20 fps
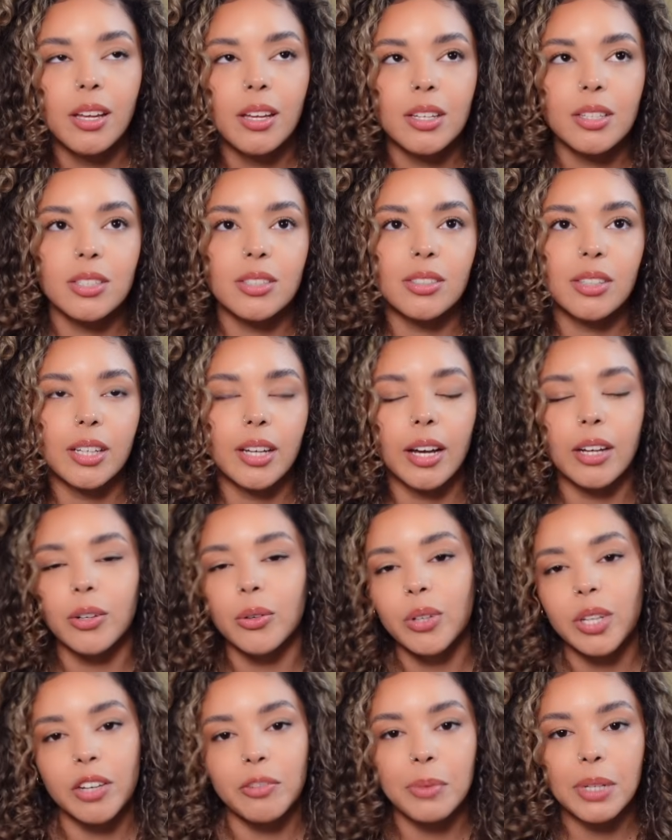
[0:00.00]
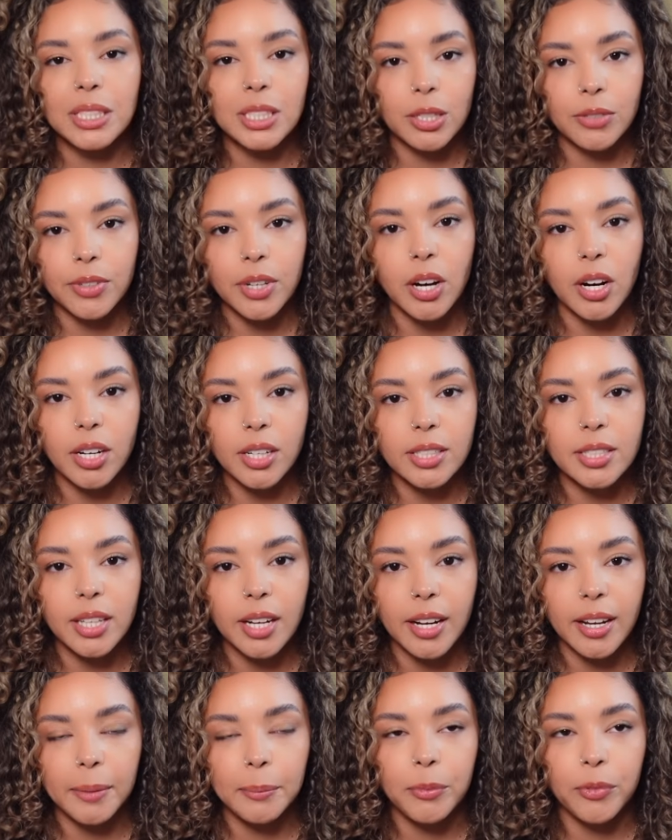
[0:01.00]
So like I don't give myself a hard
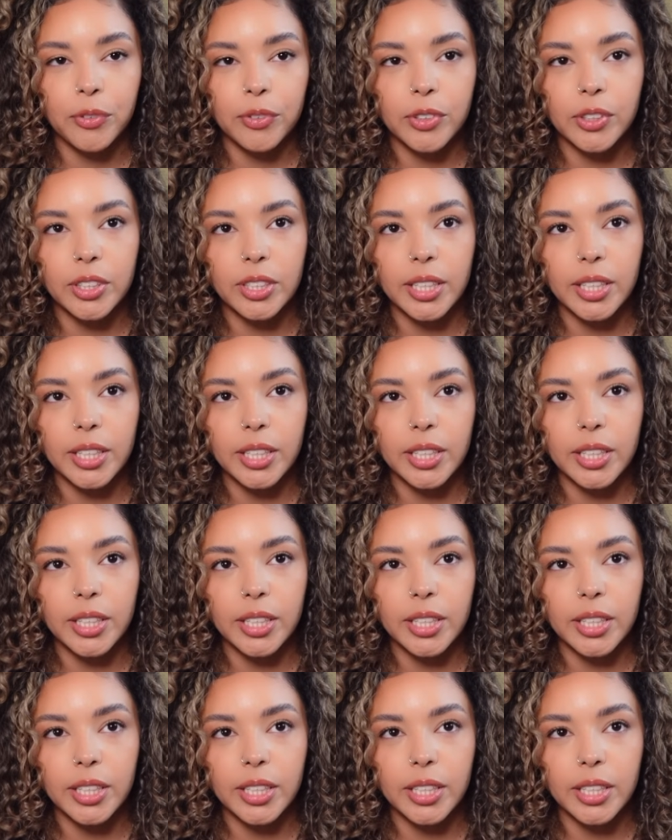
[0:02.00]
time for